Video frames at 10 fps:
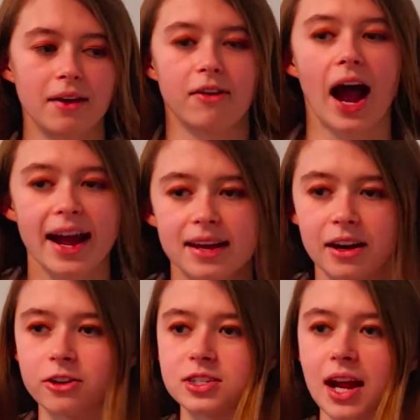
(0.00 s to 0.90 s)
if I can
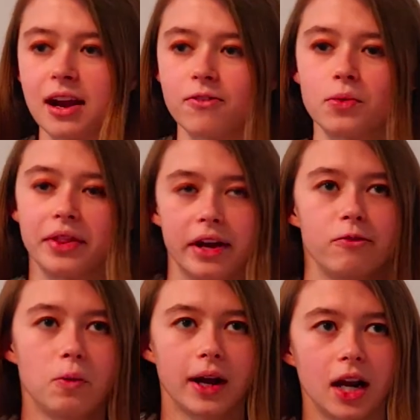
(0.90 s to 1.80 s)
understand everyone, then
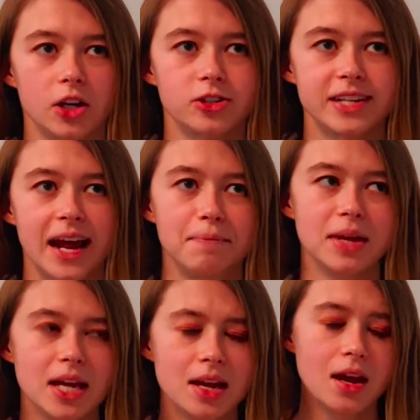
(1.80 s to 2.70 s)
everyone can understand
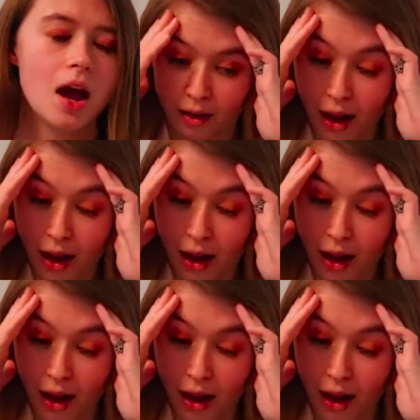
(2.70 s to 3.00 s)
me.